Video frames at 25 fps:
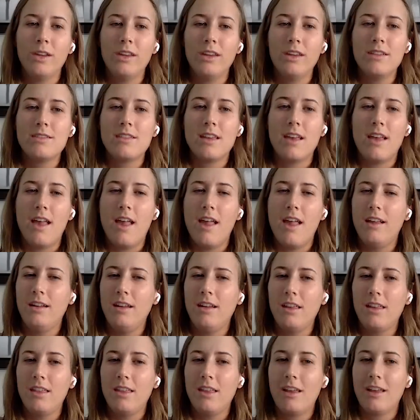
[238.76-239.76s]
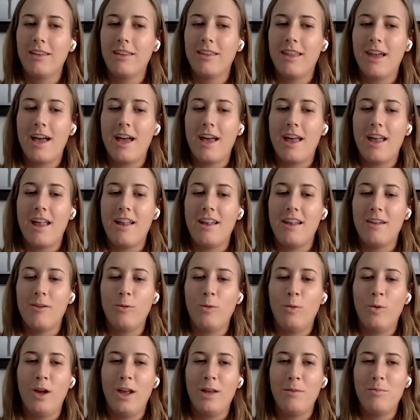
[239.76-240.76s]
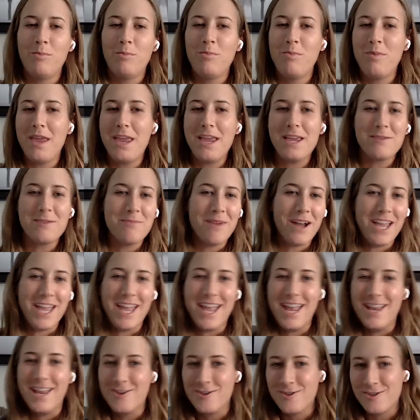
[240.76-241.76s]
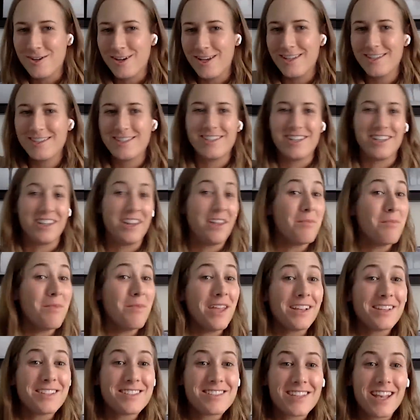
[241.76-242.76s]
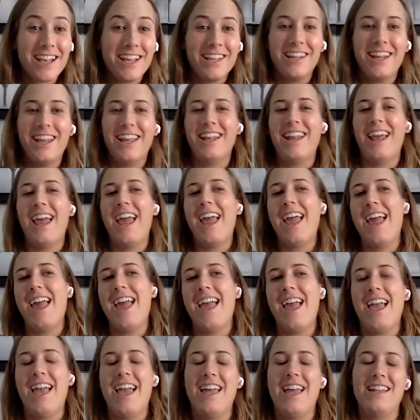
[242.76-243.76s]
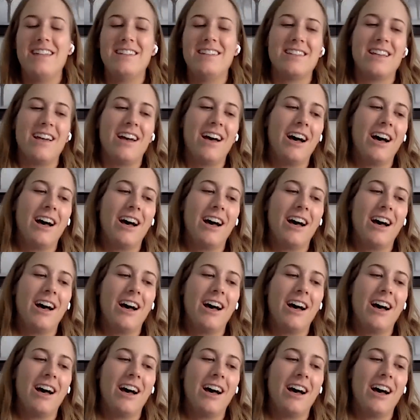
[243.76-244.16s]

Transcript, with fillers: really to anything that would pique my interest and get me excited and